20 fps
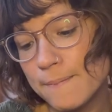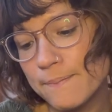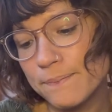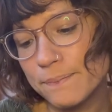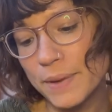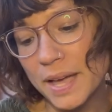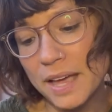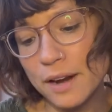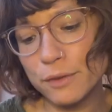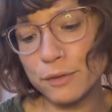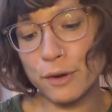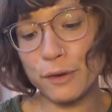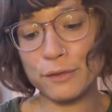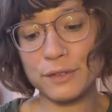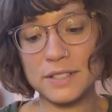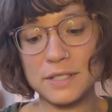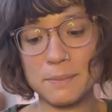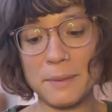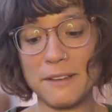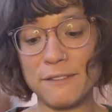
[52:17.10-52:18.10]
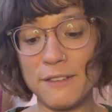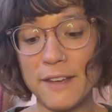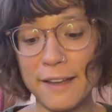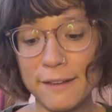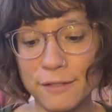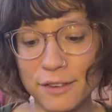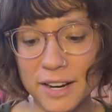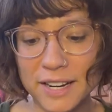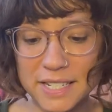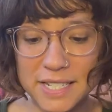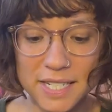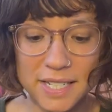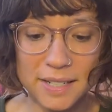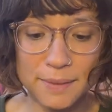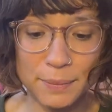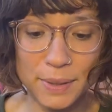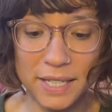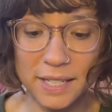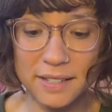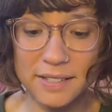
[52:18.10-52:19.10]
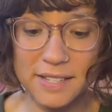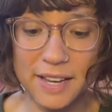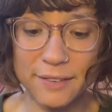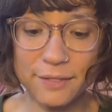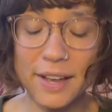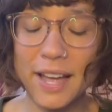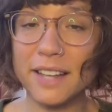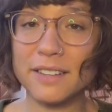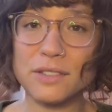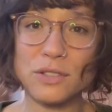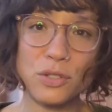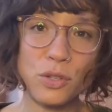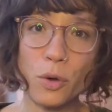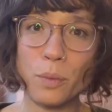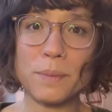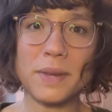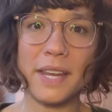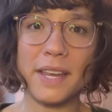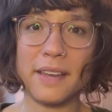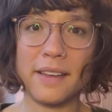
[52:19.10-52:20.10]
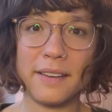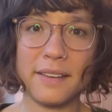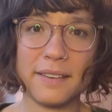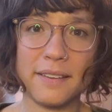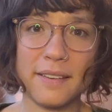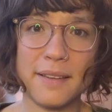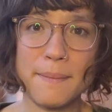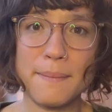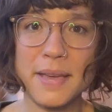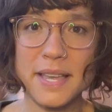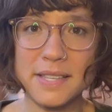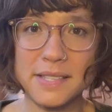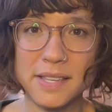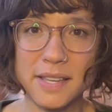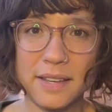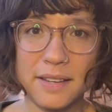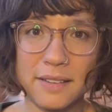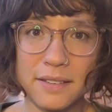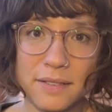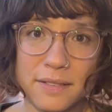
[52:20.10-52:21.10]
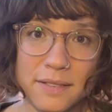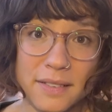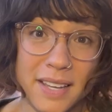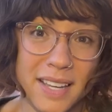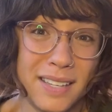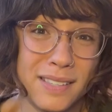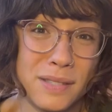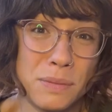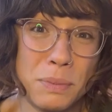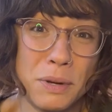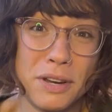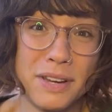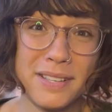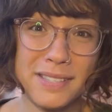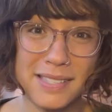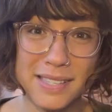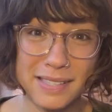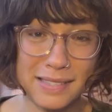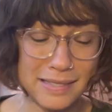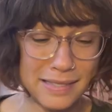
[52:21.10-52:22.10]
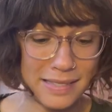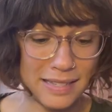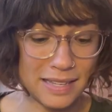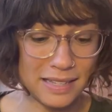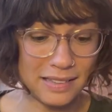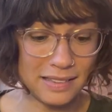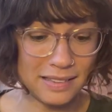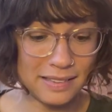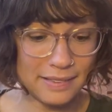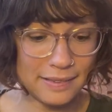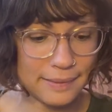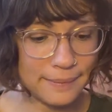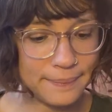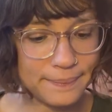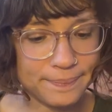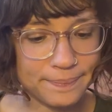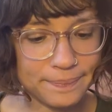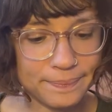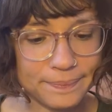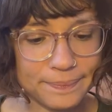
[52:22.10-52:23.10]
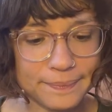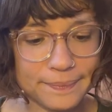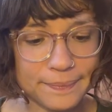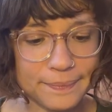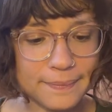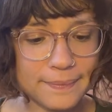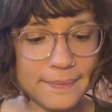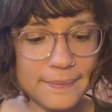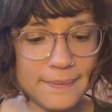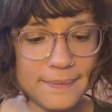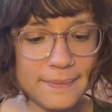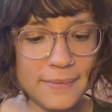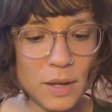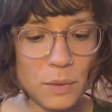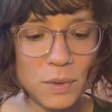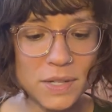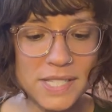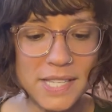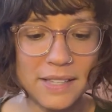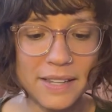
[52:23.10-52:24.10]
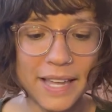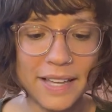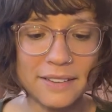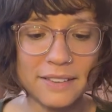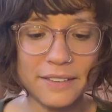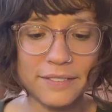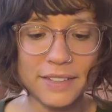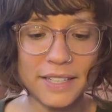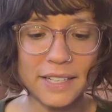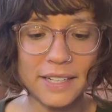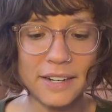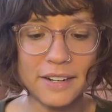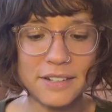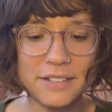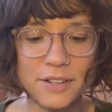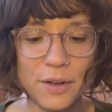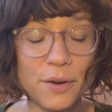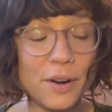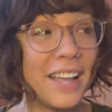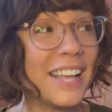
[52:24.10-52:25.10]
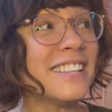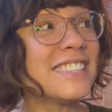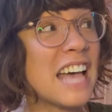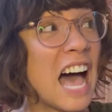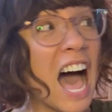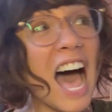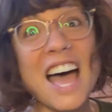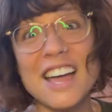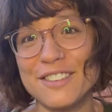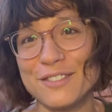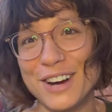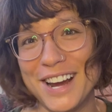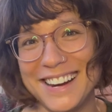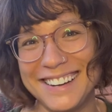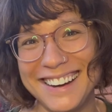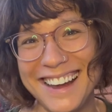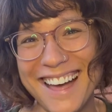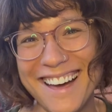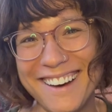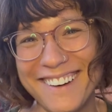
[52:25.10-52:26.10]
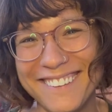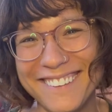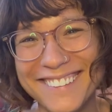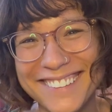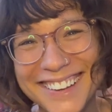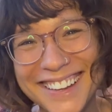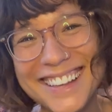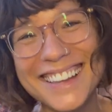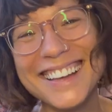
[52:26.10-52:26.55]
But I don't know if it's my favorite because I've had so many amazing experiences since. What's it like living in Arizona? It's hot right now.